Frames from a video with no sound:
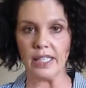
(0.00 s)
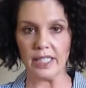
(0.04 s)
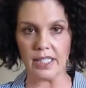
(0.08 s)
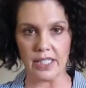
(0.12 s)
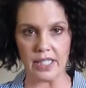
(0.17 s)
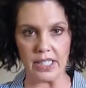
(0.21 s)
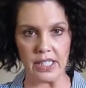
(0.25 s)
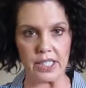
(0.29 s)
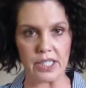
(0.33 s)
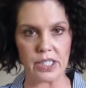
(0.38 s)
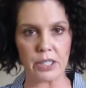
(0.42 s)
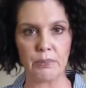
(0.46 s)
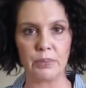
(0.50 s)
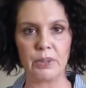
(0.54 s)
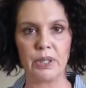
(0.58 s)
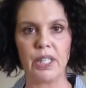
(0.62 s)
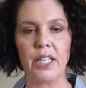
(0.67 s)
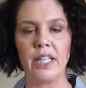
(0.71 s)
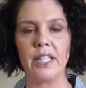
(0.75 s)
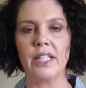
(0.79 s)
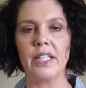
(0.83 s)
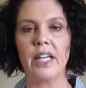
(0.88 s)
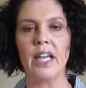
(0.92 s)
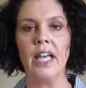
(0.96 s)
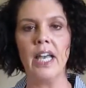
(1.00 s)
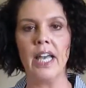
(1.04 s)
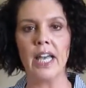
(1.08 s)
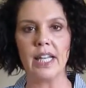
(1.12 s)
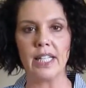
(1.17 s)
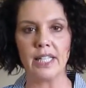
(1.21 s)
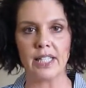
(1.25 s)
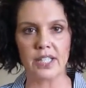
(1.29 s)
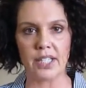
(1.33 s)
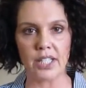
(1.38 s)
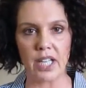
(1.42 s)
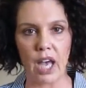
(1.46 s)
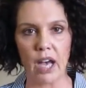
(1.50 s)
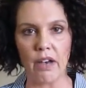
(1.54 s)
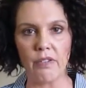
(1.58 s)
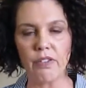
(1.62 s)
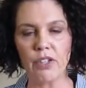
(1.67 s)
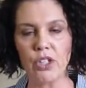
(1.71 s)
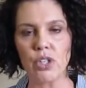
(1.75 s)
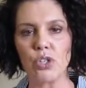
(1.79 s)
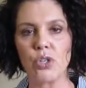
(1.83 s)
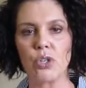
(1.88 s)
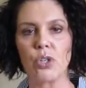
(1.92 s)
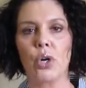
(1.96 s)
disciplined, and
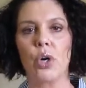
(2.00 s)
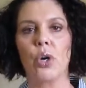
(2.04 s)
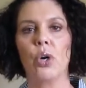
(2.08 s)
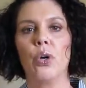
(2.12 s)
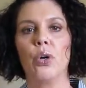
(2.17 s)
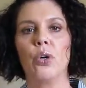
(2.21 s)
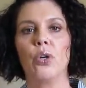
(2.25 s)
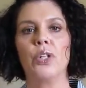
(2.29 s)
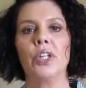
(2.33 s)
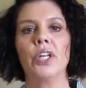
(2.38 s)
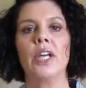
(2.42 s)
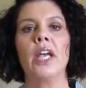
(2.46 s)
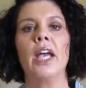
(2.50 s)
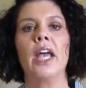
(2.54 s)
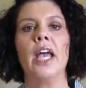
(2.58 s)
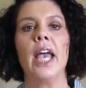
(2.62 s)
self-controlled,